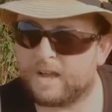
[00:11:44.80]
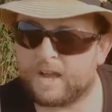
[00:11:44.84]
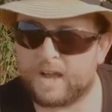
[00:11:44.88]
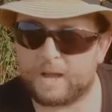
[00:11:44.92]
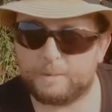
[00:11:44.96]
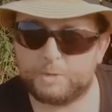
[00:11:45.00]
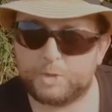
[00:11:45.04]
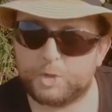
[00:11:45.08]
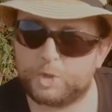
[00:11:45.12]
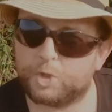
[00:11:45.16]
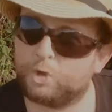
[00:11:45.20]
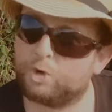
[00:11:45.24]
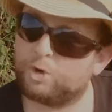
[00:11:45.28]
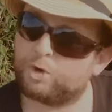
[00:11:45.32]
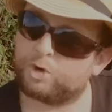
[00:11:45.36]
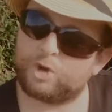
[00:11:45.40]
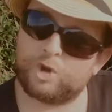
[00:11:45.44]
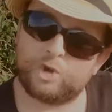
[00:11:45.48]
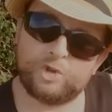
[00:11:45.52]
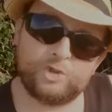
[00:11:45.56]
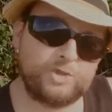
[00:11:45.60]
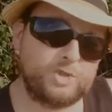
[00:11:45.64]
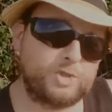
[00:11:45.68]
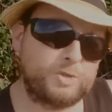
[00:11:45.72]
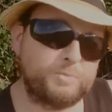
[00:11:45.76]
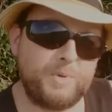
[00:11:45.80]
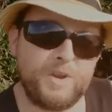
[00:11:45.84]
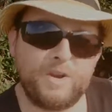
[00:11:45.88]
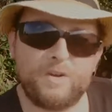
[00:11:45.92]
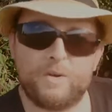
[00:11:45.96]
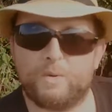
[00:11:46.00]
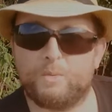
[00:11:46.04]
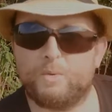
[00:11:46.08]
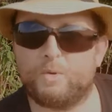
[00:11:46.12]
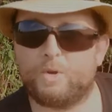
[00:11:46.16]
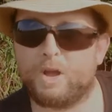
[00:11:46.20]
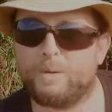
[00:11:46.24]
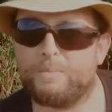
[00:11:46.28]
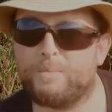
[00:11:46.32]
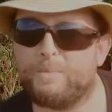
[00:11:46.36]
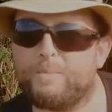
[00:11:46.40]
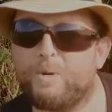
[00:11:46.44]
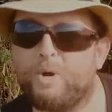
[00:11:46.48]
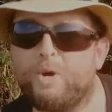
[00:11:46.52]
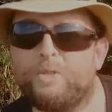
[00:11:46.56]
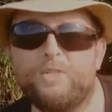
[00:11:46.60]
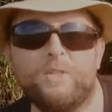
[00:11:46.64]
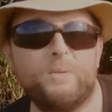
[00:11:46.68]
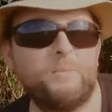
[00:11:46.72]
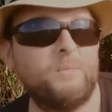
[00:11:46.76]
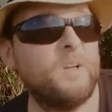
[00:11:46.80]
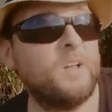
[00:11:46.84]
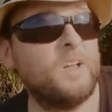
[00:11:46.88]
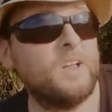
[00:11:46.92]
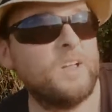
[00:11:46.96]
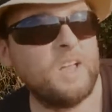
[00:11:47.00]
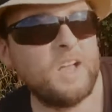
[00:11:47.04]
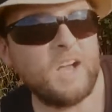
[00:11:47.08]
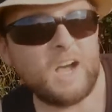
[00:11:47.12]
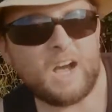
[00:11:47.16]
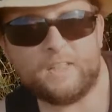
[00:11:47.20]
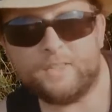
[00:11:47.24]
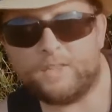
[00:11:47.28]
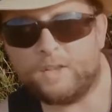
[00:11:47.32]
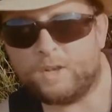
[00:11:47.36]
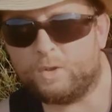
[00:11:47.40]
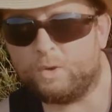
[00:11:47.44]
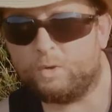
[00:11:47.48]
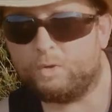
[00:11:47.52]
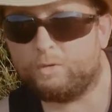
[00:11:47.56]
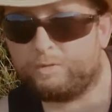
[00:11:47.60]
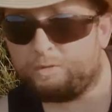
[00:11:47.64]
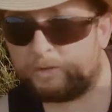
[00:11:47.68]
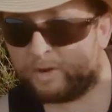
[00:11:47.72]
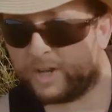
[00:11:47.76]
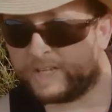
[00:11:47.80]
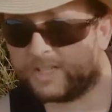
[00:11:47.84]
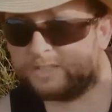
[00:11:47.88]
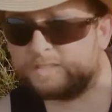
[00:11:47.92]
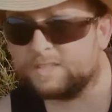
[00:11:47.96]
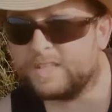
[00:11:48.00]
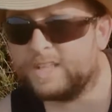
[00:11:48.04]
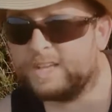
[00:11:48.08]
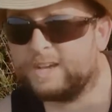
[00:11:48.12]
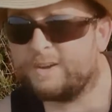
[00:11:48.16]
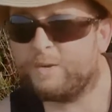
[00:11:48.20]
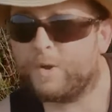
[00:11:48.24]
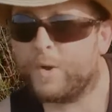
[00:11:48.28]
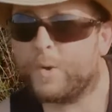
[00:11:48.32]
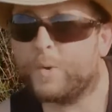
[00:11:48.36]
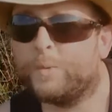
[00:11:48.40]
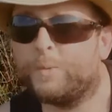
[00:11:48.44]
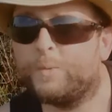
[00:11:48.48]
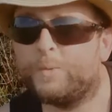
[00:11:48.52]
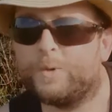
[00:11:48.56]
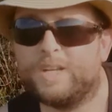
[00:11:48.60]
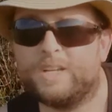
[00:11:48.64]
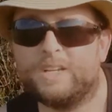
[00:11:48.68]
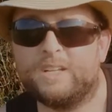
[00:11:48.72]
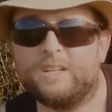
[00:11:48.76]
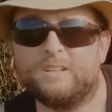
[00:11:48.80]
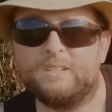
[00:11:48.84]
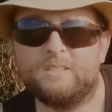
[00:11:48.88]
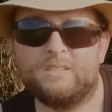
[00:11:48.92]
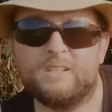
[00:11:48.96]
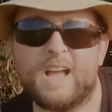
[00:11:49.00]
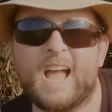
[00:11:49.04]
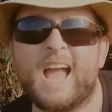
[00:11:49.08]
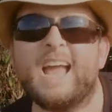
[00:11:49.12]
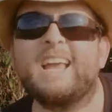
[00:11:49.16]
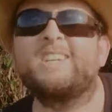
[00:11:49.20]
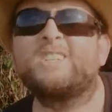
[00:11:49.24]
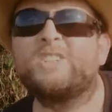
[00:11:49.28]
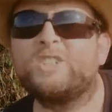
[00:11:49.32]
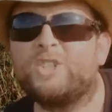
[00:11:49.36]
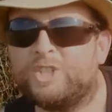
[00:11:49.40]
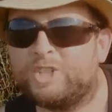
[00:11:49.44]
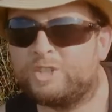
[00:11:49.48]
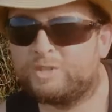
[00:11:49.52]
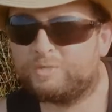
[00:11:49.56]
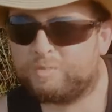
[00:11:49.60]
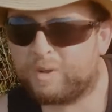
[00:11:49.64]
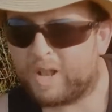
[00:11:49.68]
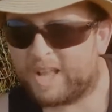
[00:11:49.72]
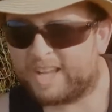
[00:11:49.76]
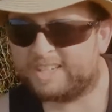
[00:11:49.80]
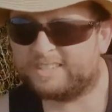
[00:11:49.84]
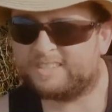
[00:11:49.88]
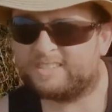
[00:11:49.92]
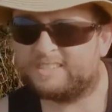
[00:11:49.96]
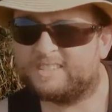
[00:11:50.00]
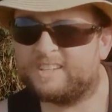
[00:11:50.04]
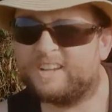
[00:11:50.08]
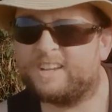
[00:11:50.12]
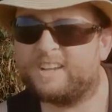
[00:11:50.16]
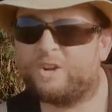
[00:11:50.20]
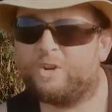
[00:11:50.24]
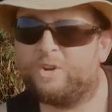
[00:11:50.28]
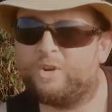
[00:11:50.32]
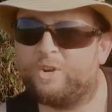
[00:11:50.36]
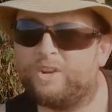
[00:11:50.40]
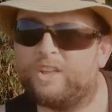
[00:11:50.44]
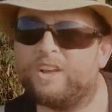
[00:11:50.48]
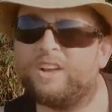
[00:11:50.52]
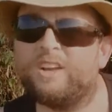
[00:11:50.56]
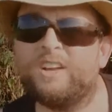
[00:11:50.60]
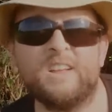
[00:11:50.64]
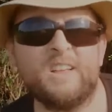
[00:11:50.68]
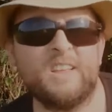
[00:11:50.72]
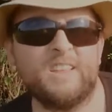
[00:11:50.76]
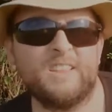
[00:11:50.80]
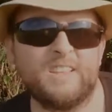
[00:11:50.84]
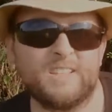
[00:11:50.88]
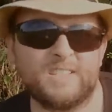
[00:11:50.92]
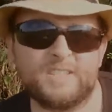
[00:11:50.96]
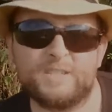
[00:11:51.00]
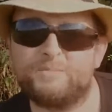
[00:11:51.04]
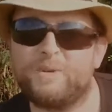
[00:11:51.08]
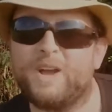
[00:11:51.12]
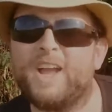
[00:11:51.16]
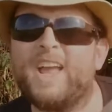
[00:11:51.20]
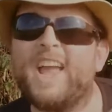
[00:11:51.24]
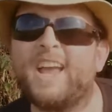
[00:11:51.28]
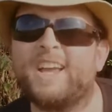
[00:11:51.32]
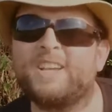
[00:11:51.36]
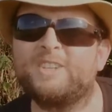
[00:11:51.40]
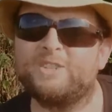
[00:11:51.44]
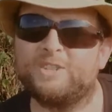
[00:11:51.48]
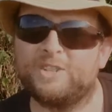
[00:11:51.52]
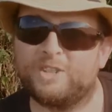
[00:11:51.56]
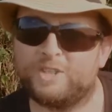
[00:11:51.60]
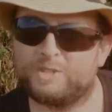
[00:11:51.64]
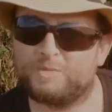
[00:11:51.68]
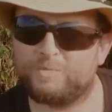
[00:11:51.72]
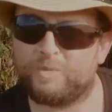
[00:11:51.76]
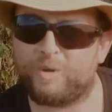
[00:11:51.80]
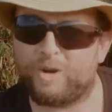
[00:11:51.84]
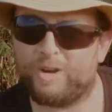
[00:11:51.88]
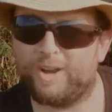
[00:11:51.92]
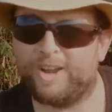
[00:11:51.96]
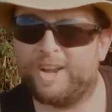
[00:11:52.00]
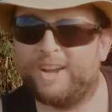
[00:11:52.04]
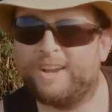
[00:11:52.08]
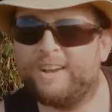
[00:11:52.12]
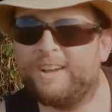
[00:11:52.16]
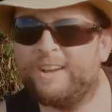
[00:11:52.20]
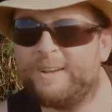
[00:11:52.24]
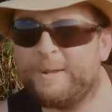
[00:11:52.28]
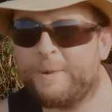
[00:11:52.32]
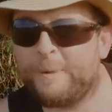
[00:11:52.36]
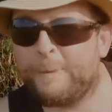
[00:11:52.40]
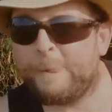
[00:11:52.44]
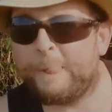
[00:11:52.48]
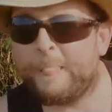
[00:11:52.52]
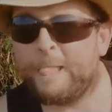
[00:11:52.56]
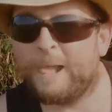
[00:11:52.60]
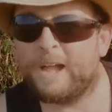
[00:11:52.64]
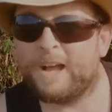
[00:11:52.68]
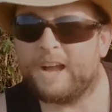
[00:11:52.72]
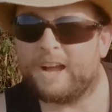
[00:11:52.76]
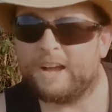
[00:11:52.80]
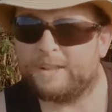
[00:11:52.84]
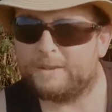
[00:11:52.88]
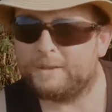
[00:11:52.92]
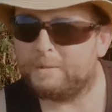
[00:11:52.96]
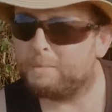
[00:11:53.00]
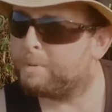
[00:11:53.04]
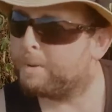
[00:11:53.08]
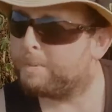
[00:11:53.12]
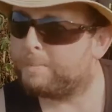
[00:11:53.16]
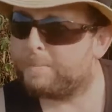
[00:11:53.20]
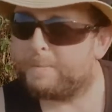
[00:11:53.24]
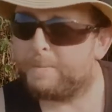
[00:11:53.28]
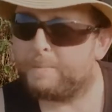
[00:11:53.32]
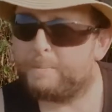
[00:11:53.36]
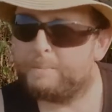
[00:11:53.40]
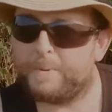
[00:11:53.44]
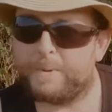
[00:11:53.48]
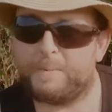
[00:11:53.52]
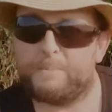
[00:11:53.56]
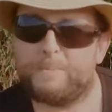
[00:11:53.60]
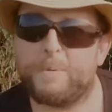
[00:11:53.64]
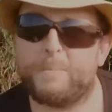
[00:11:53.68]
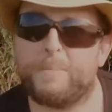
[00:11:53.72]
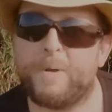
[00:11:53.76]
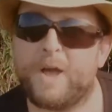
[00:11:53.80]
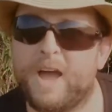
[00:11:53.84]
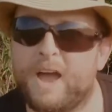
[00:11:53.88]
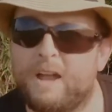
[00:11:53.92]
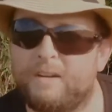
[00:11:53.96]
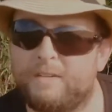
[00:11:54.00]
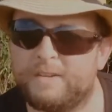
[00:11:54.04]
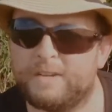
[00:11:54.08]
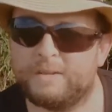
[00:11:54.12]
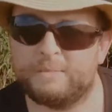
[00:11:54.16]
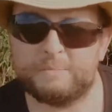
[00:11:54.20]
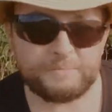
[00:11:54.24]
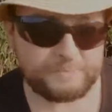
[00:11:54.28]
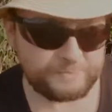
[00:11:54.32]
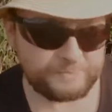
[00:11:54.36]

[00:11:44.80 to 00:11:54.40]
I'm sure God's Spirit will come upon them and they'll all flee to their own little Exodus place, as I call it. This is my Exodus spot here, and I've been preparing